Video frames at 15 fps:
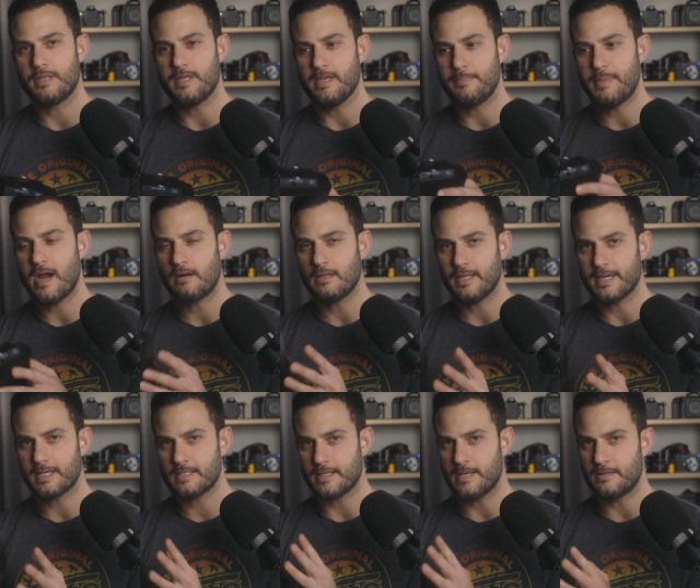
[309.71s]
the
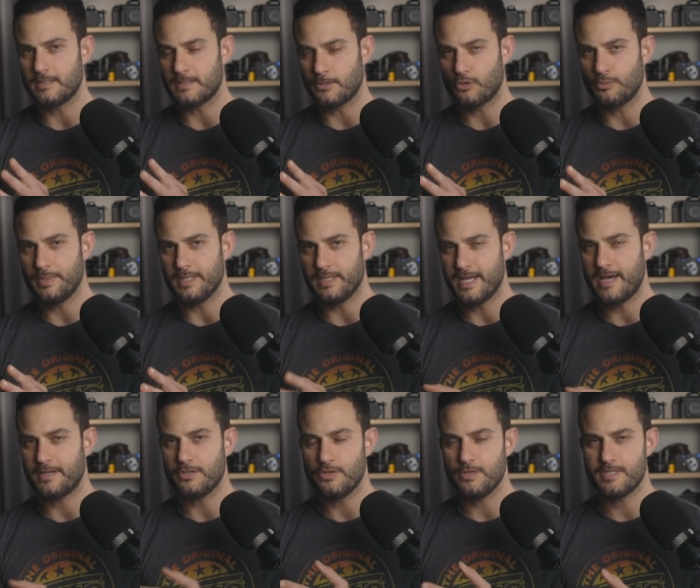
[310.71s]
parallax error a little bit and
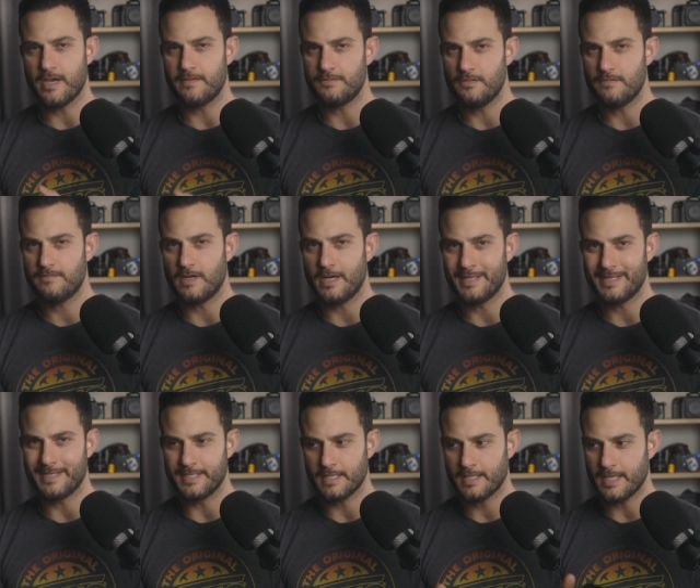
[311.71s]
how to use that
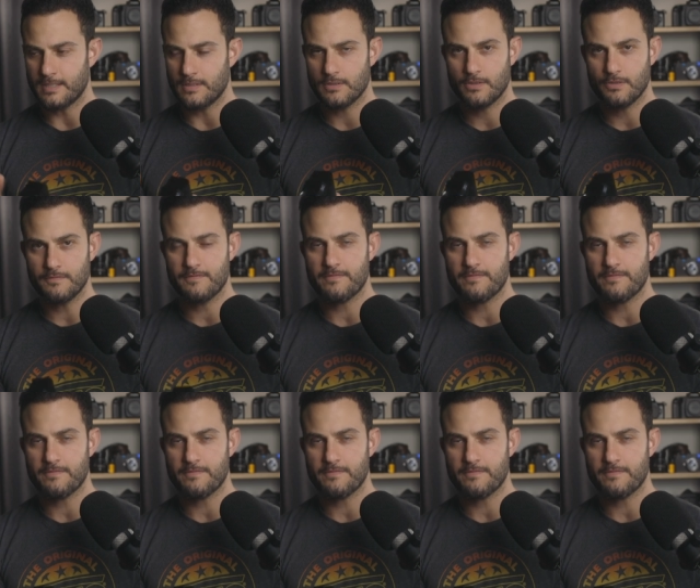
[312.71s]
viewfinder and get good